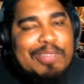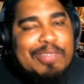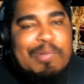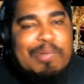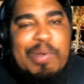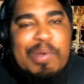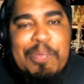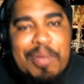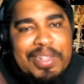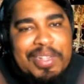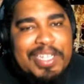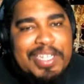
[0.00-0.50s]
When we
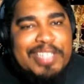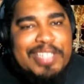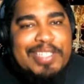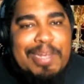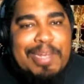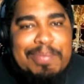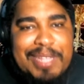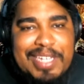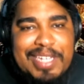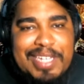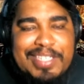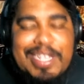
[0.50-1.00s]
put these
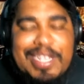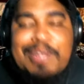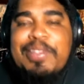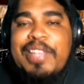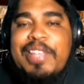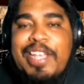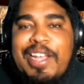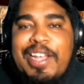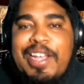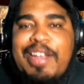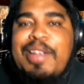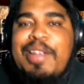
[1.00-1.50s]
updates out
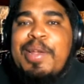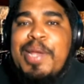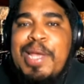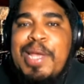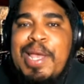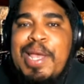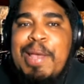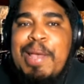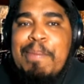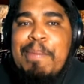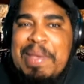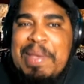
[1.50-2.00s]
there,
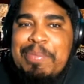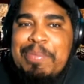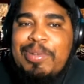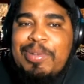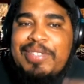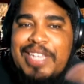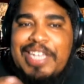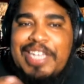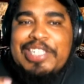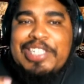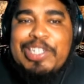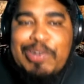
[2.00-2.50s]
people
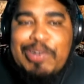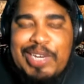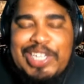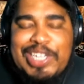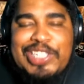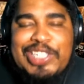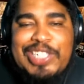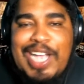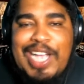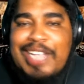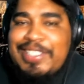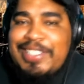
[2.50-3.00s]
take
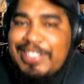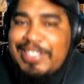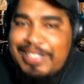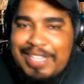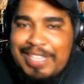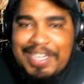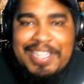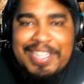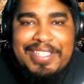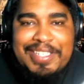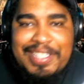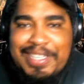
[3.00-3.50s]
screenshots and
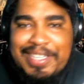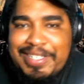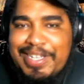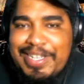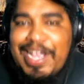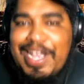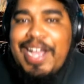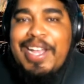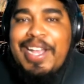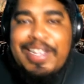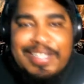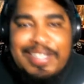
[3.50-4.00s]
send it to these
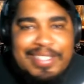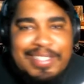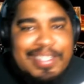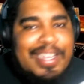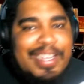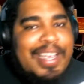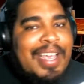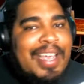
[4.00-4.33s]
guys.